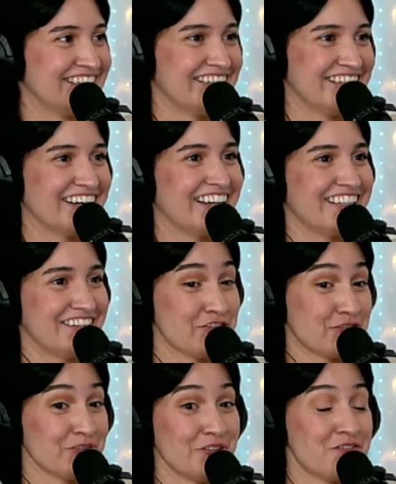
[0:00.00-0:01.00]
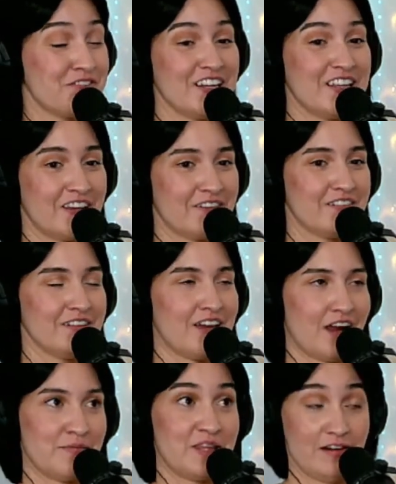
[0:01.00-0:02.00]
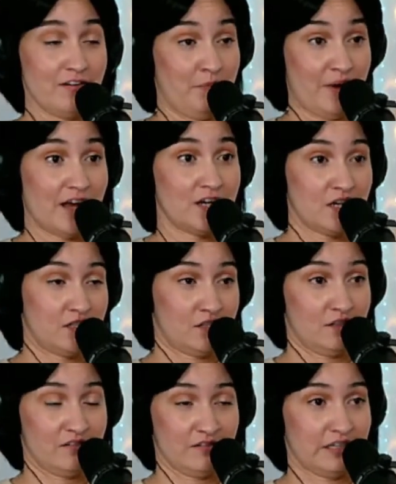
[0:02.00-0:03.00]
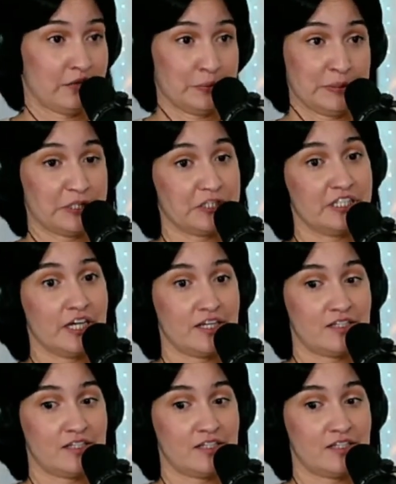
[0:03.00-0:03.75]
Yeah. It was really fun. There were like, I mean, there were bad nights and there were like really good nights.